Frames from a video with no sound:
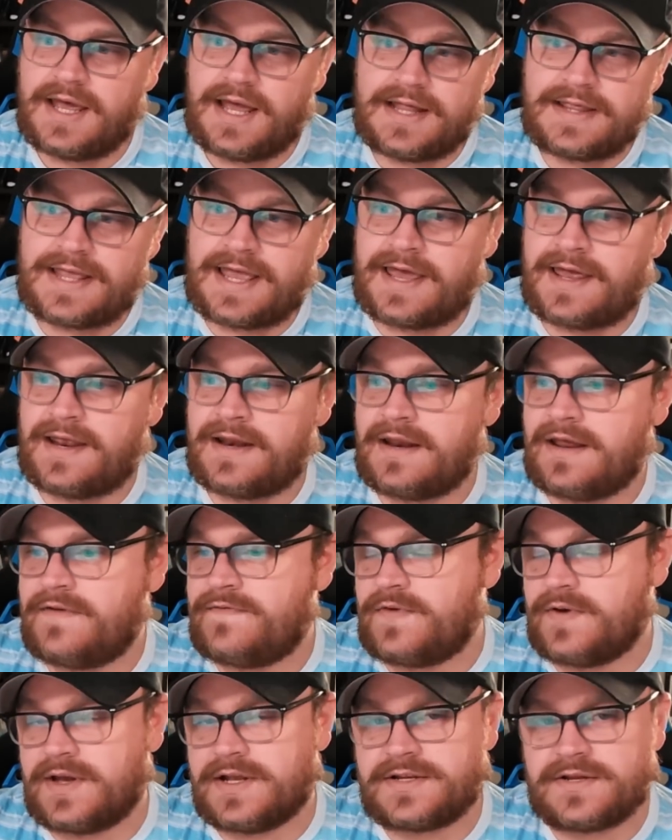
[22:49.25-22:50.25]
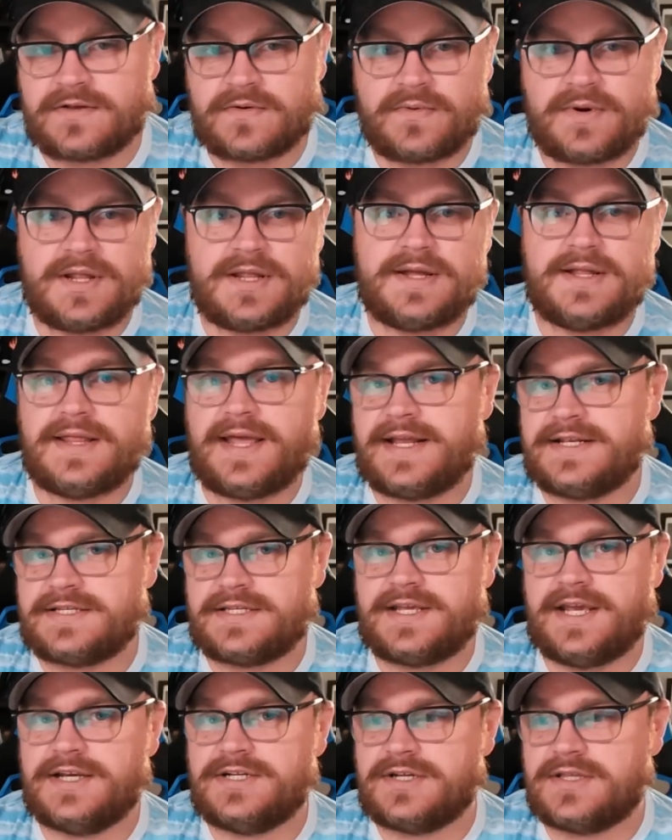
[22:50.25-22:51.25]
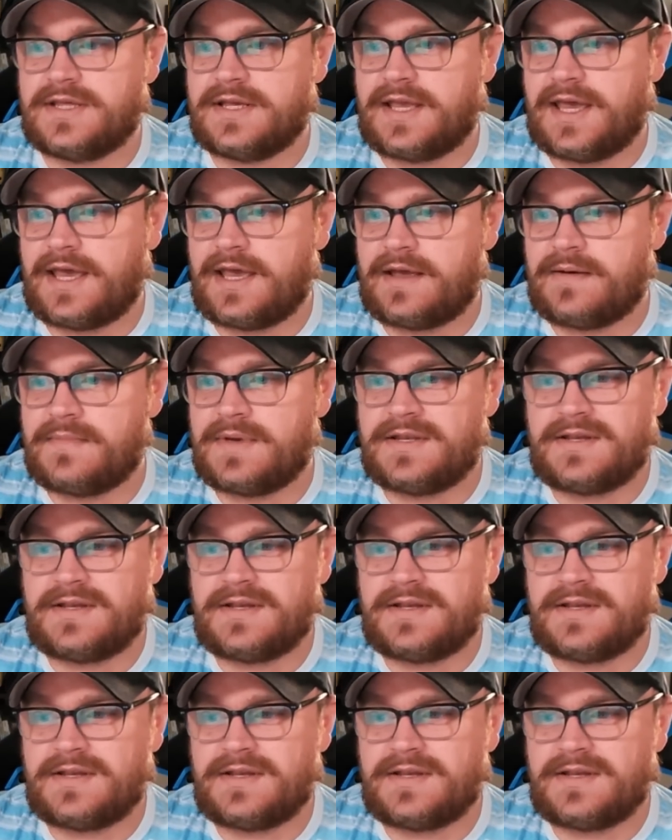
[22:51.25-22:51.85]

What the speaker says: And then if you get to the really late stage of the game,